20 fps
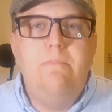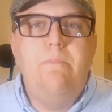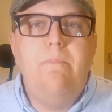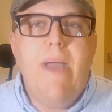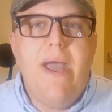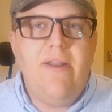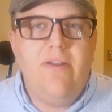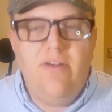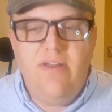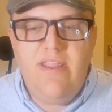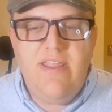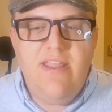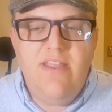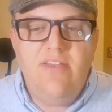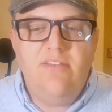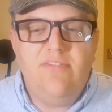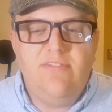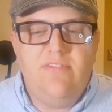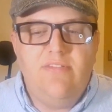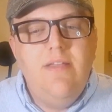better he
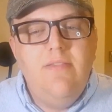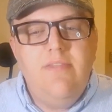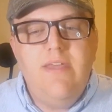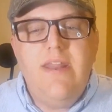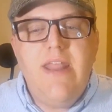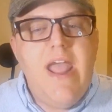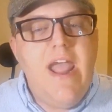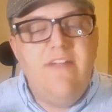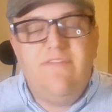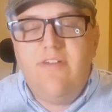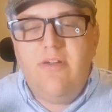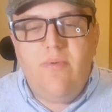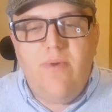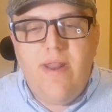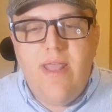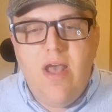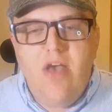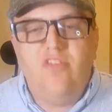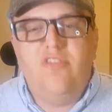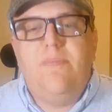is than
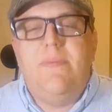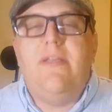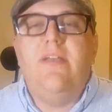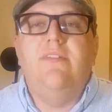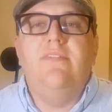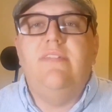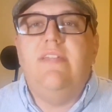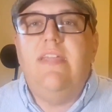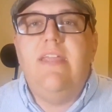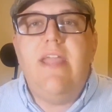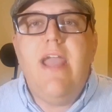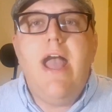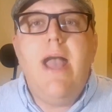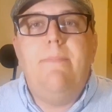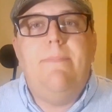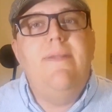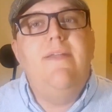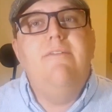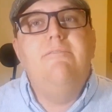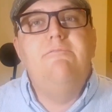everyone else because he
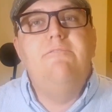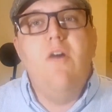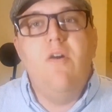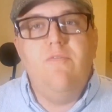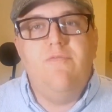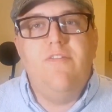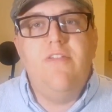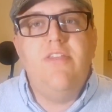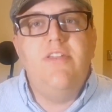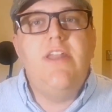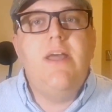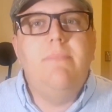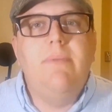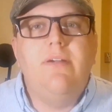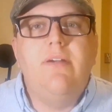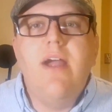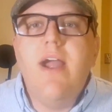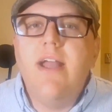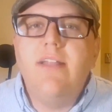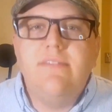happened to vote for the
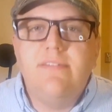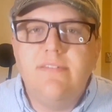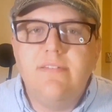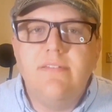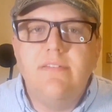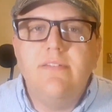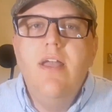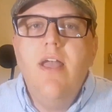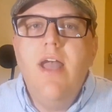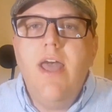Democrats.